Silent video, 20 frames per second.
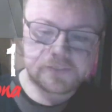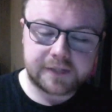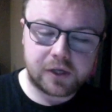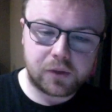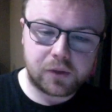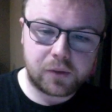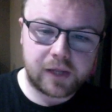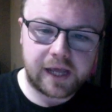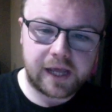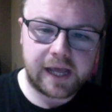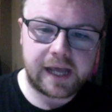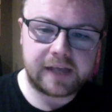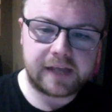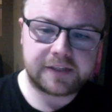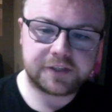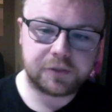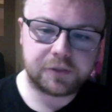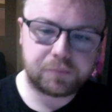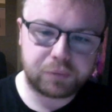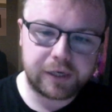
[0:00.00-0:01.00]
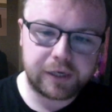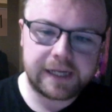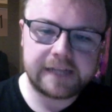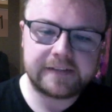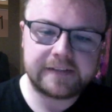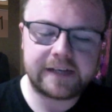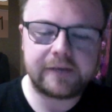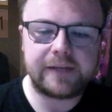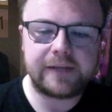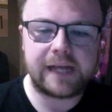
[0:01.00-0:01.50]
Okay, so breaking
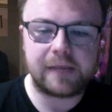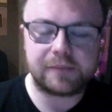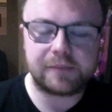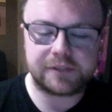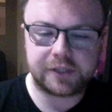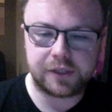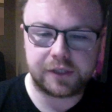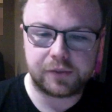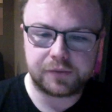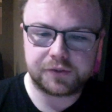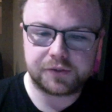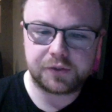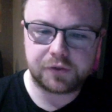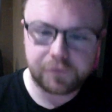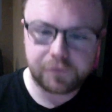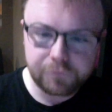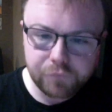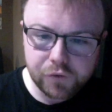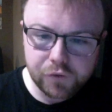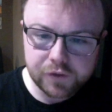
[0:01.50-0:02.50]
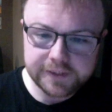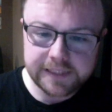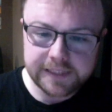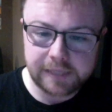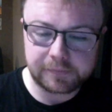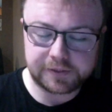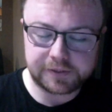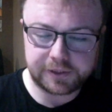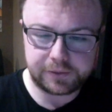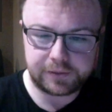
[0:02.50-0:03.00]
down the episode. So the first
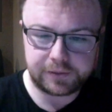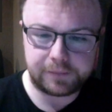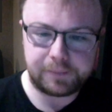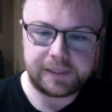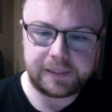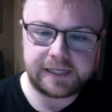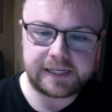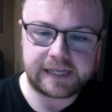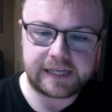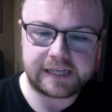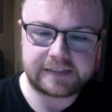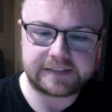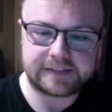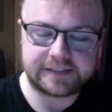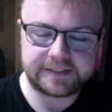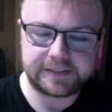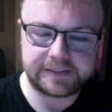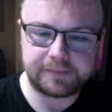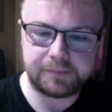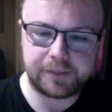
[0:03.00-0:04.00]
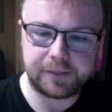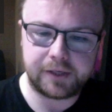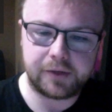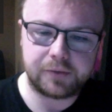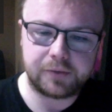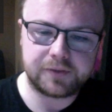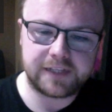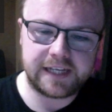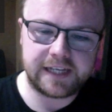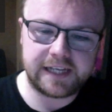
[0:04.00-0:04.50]
episode that Peter gets the
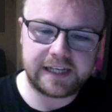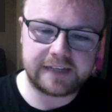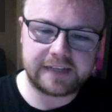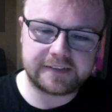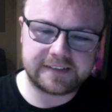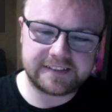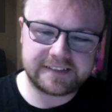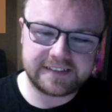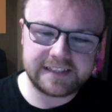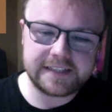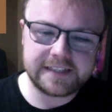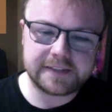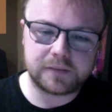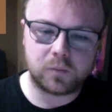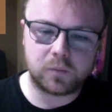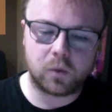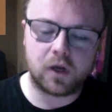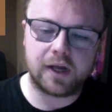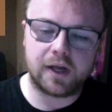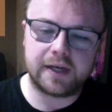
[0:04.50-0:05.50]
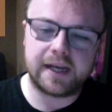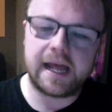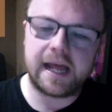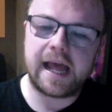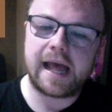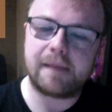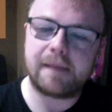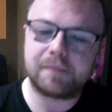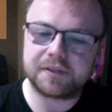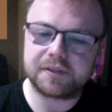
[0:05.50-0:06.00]
symbiote is season 1,
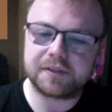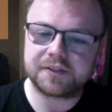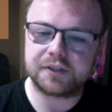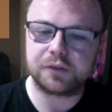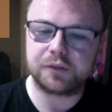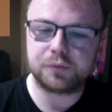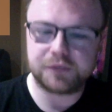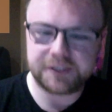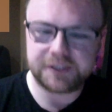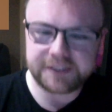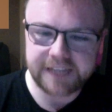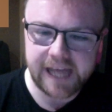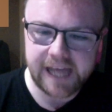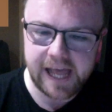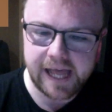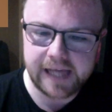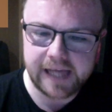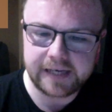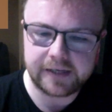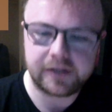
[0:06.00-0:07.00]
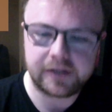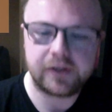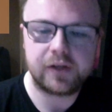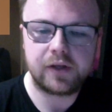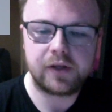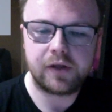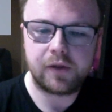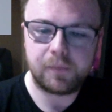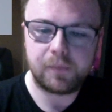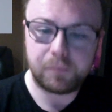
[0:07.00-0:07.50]
episode 10,
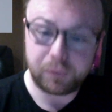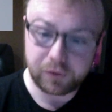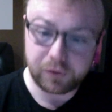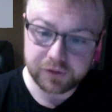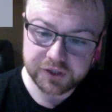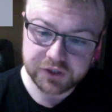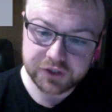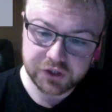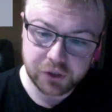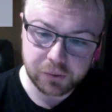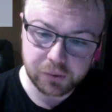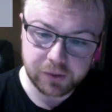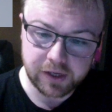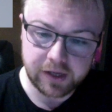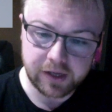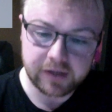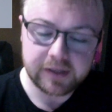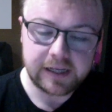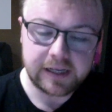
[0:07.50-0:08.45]
Persona.